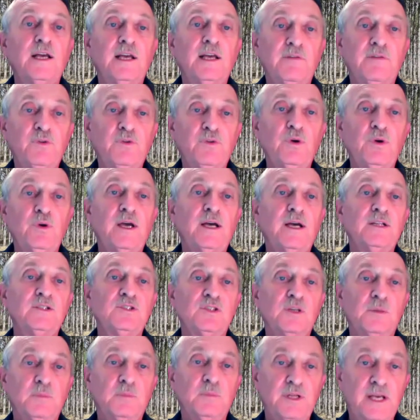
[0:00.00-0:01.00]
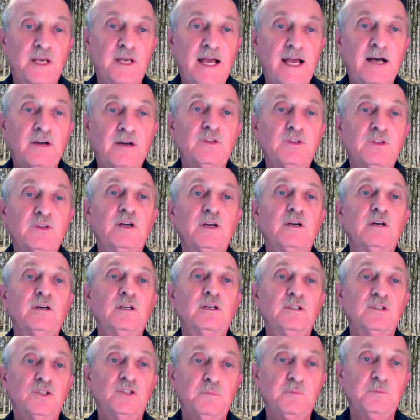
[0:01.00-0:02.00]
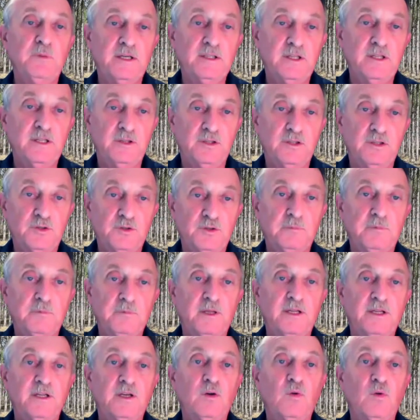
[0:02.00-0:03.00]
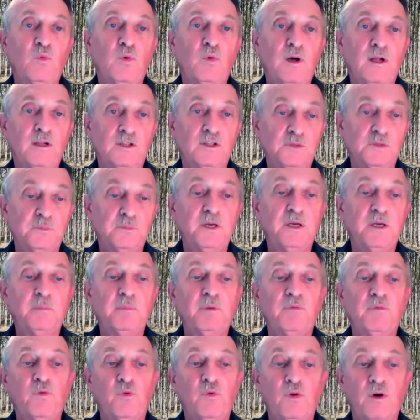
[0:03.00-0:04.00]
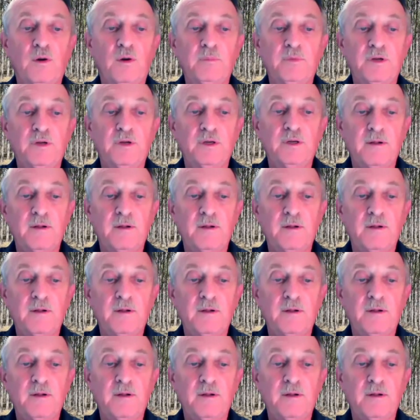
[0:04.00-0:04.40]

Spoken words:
if you had somebody out there inspecting the tree planting while it's being performed.